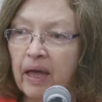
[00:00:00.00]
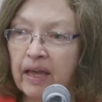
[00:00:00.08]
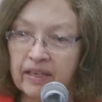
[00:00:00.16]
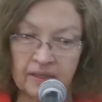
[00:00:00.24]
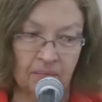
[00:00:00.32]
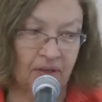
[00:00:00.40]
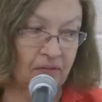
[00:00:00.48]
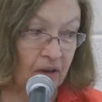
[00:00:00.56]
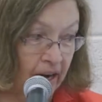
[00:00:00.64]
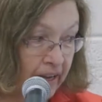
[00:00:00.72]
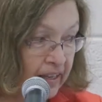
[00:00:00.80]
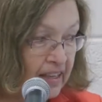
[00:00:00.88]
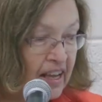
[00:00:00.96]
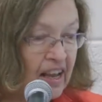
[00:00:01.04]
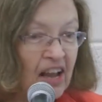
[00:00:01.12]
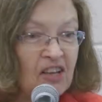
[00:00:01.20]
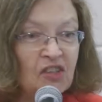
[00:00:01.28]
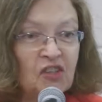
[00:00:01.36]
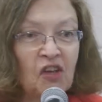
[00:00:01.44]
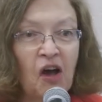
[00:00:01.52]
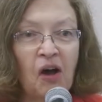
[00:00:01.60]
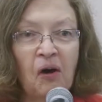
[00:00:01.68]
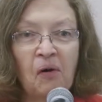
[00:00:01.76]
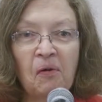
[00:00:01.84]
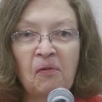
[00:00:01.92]
the basement, right?
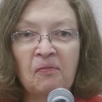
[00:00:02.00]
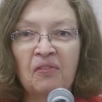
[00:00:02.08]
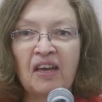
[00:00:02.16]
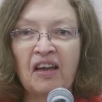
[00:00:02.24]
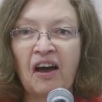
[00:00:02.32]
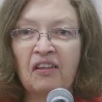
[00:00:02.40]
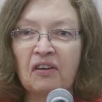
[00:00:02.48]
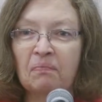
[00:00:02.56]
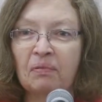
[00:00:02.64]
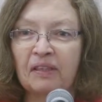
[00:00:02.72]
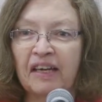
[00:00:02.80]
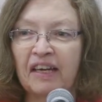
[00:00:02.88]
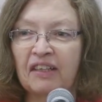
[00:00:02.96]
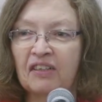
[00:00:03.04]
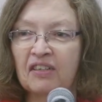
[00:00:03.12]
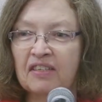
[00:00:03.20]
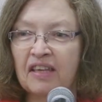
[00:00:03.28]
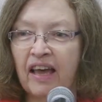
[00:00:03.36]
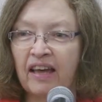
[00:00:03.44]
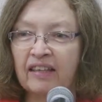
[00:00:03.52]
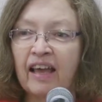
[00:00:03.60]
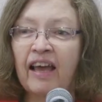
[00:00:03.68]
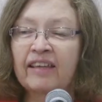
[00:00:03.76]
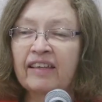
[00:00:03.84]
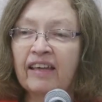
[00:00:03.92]
So the other planner said,
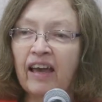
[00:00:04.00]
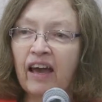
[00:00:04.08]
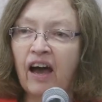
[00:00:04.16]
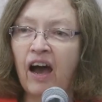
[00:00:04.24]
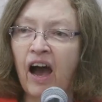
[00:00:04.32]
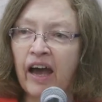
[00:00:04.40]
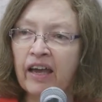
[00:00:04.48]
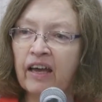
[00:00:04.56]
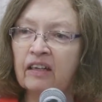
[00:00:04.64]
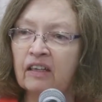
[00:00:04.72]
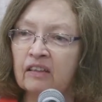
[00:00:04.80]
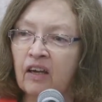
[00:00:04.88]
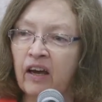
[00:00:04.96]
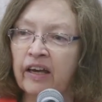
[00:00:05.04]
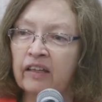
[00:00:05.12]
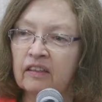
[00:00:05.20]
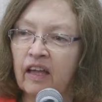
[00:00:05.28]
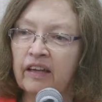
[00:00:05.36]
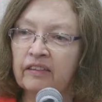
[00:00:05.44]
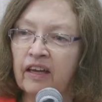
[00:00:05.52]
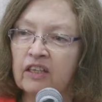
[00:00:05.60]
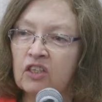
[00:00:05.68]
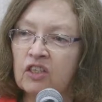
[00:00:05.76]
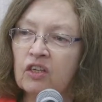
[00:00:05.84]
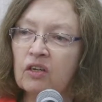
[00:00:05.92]
yeah, I had a client like
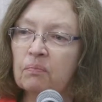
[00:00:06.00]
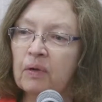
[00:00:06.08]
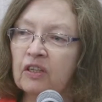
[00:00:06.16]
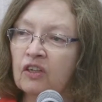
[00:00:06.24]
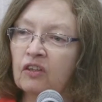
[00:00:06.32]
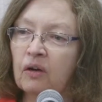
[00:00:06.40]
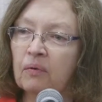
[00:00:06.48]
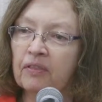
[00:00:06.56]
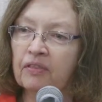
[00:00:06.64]
that too, but you know